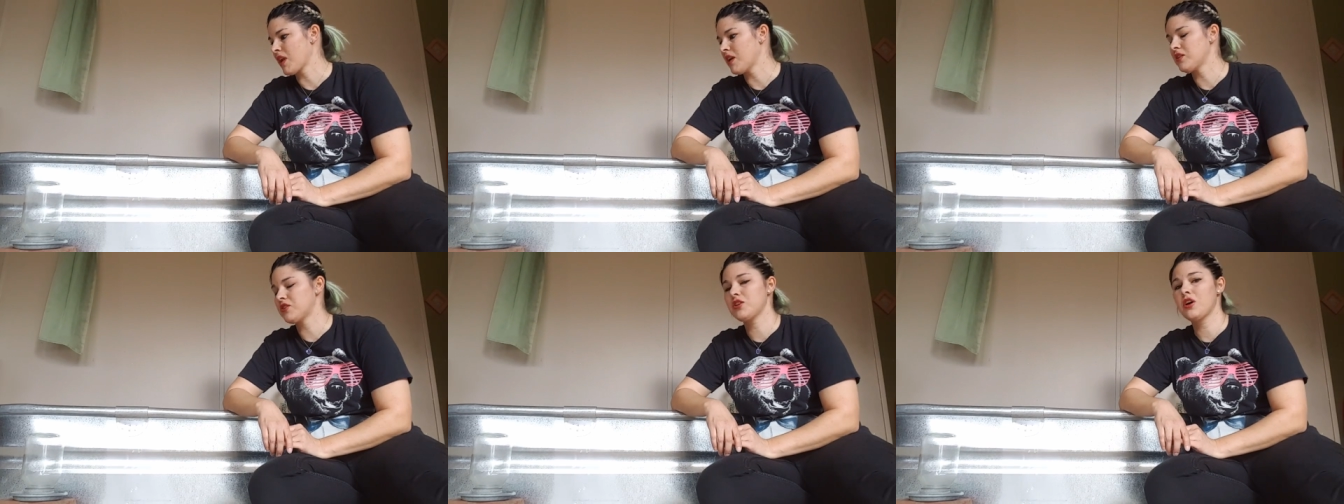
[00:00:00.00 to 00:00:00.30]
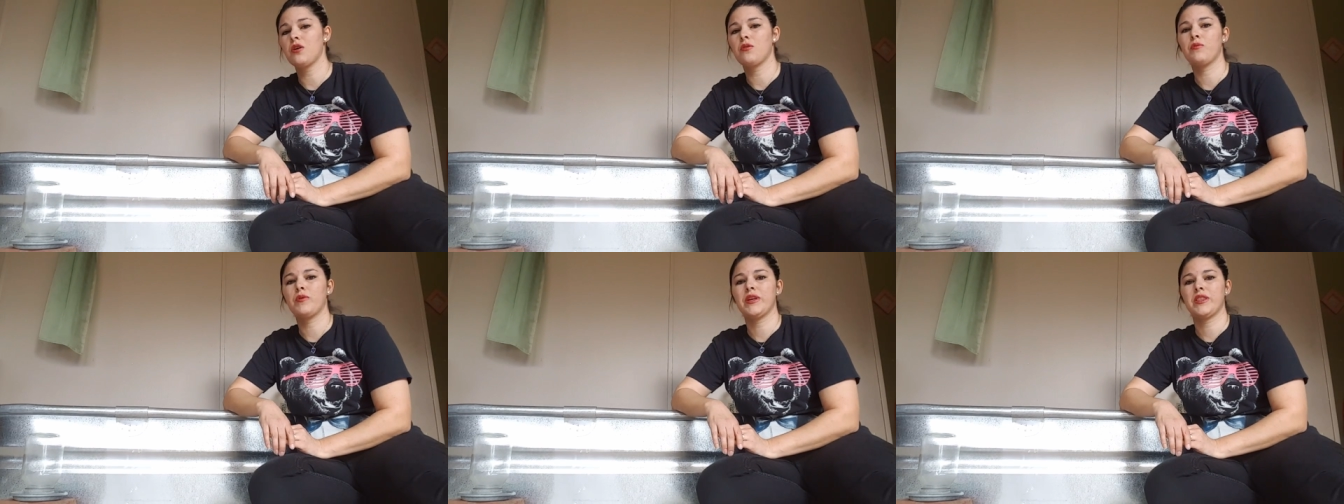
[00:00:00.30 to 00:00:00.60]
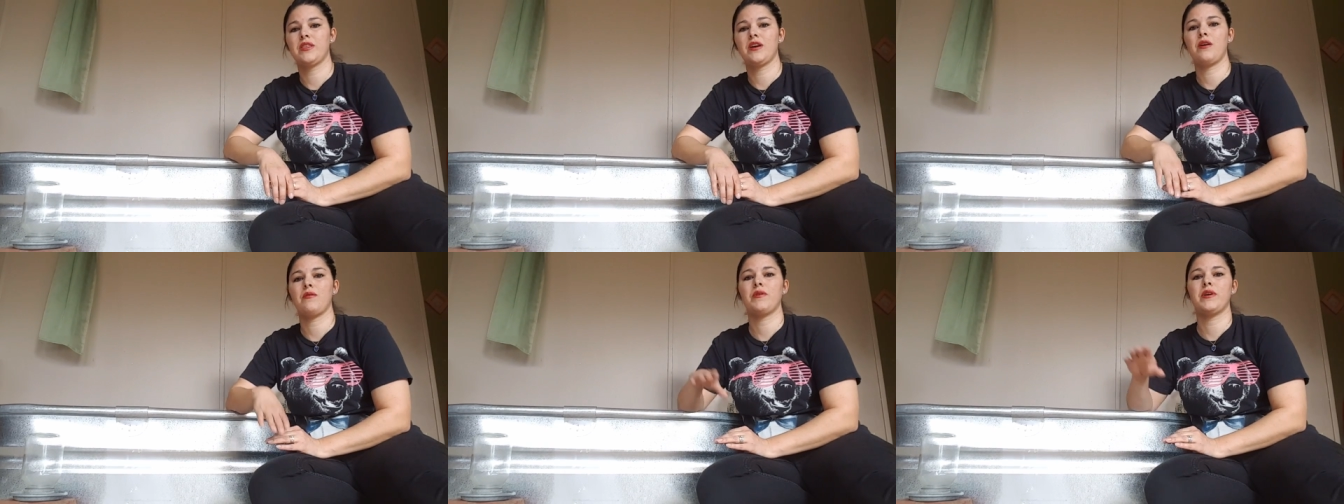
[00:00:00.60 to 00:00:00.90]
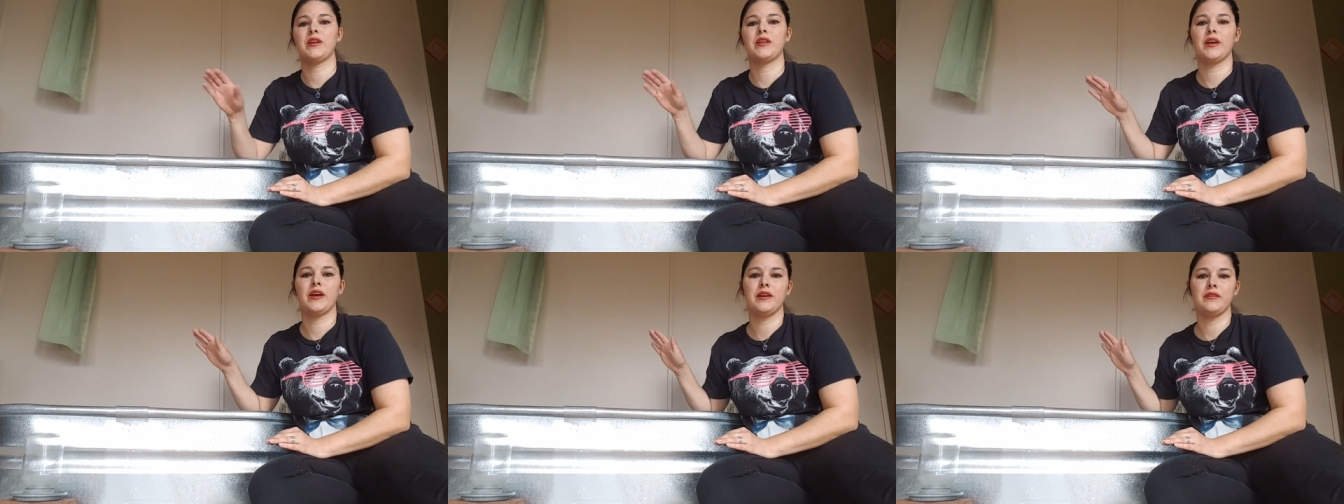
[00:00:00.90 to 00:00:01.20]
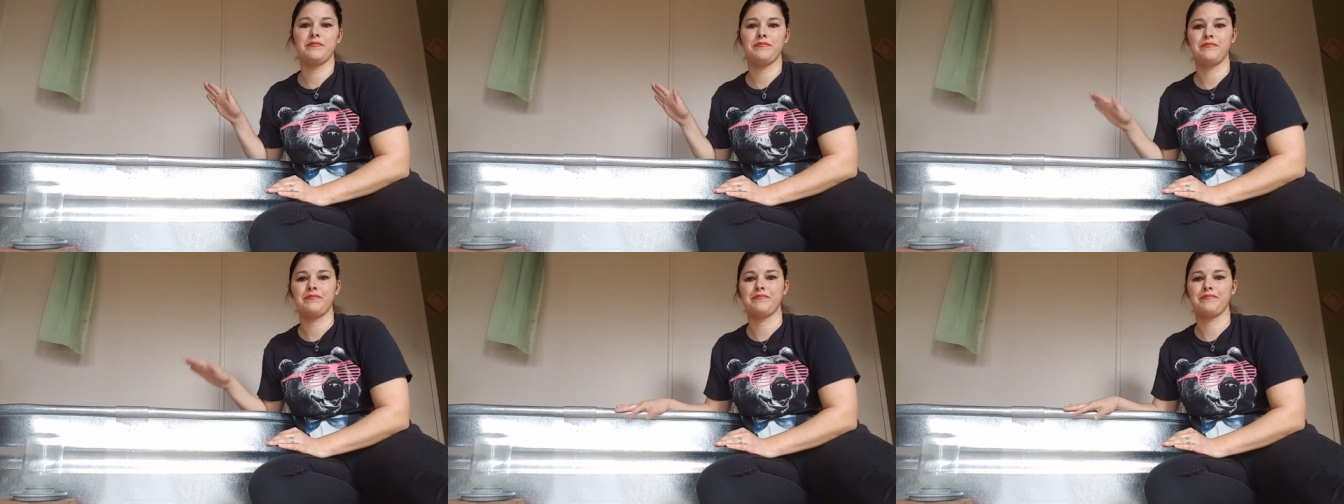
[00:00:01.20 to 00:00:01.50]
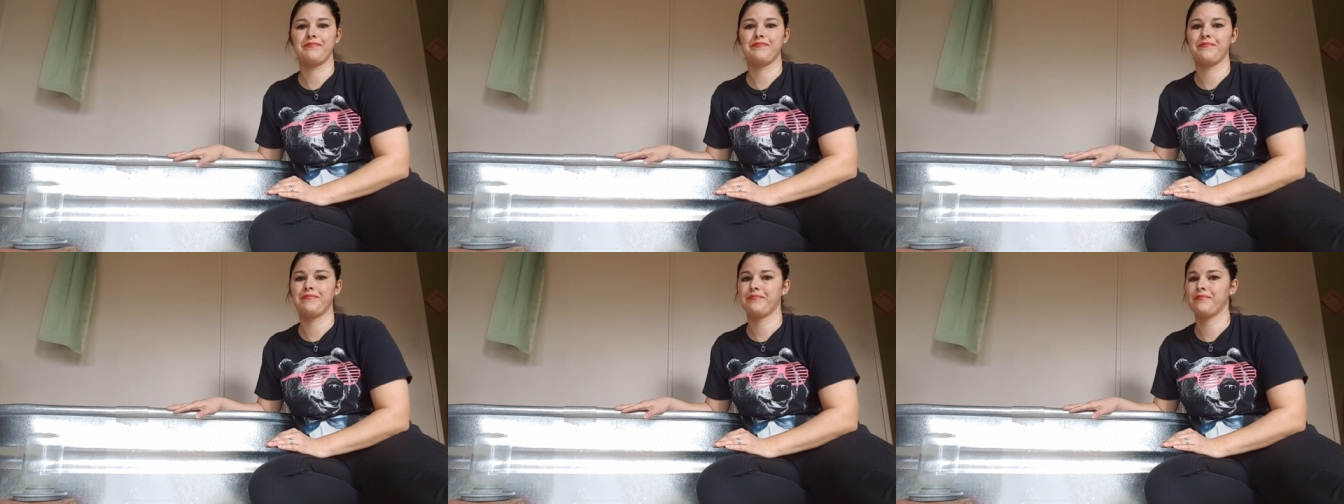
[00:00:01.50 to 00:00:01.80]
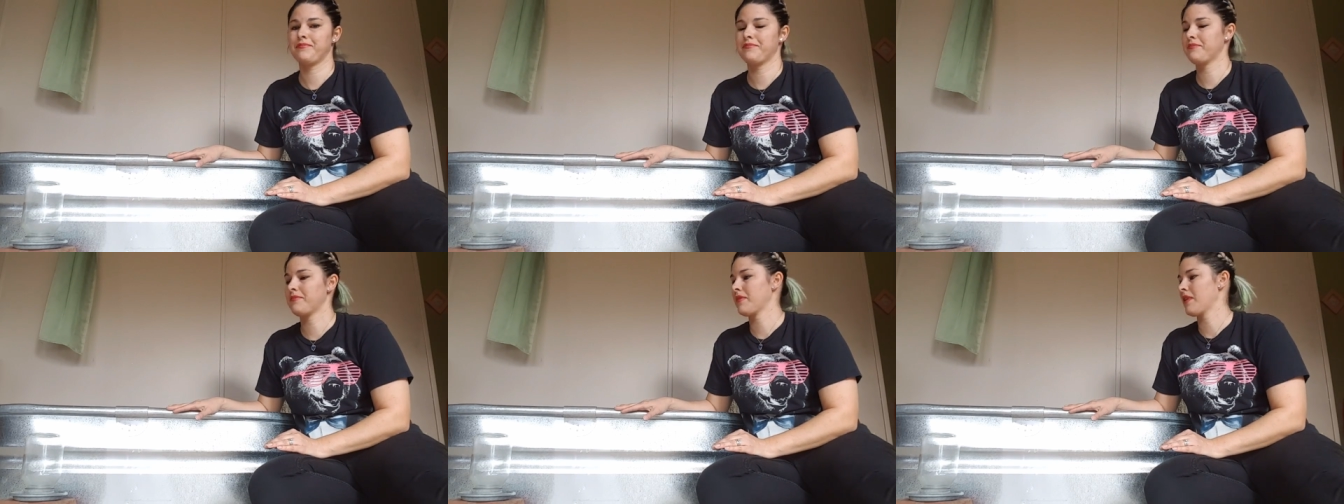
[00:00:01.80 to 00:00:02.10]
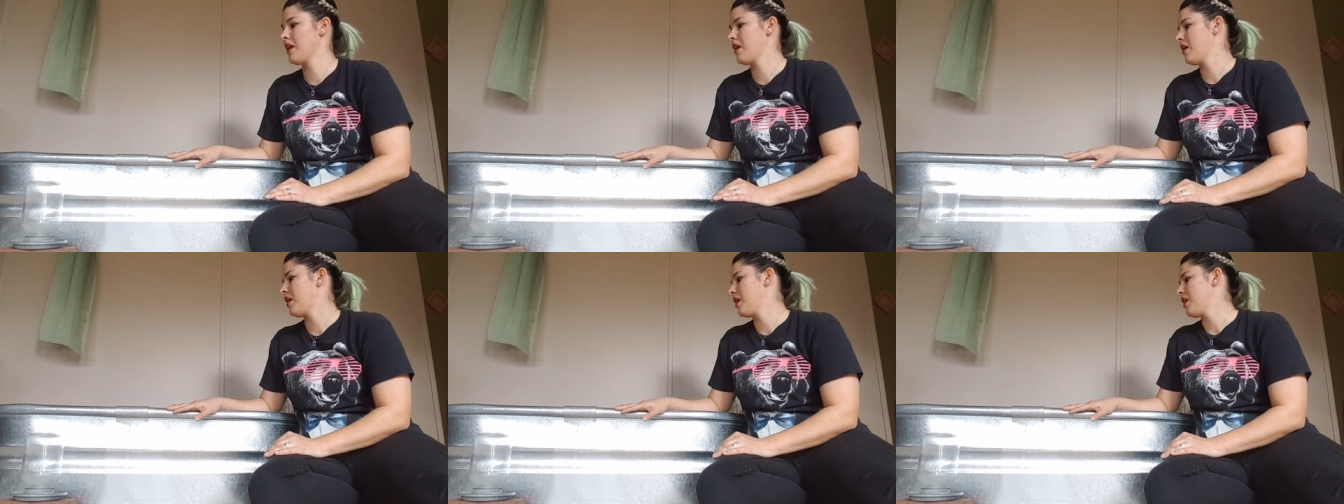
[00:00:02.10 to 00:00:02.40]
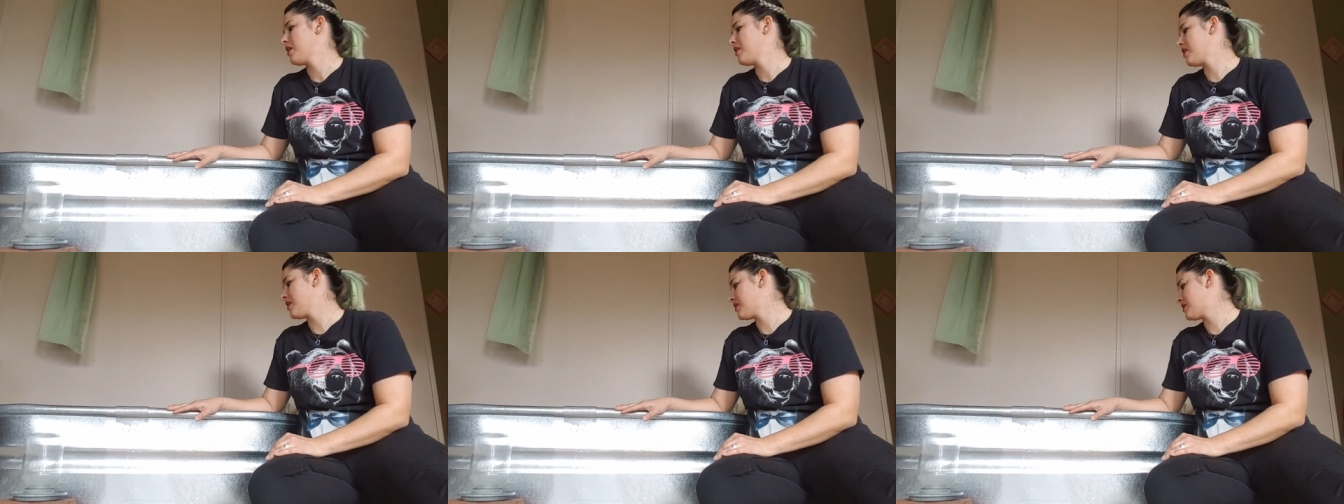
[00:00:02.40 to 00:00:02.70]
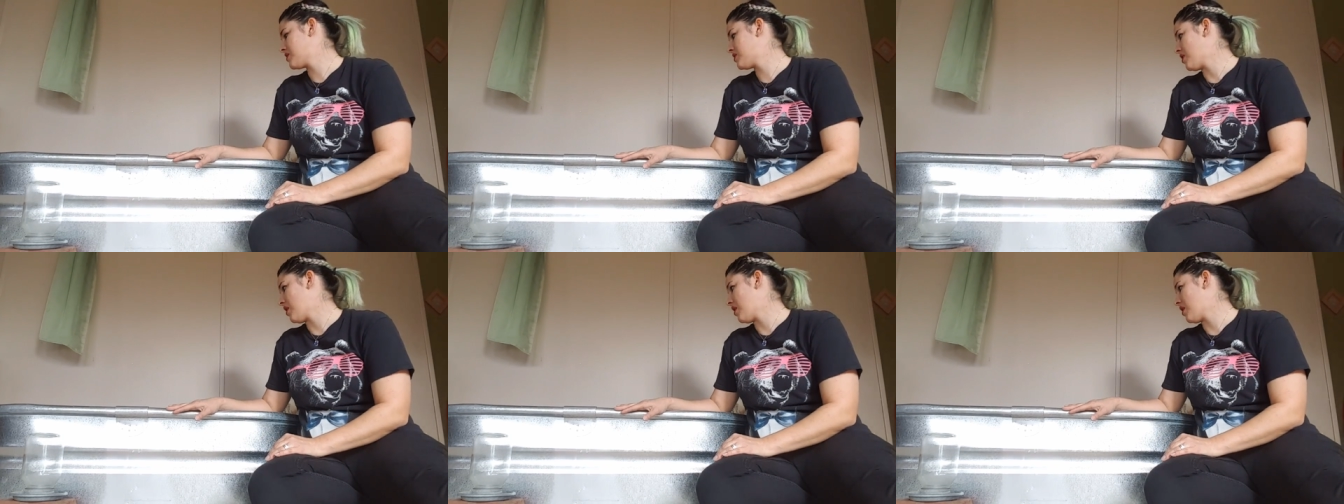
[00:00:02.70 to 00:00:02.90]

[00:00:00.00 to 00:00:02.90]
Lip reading: So we thought we'd get this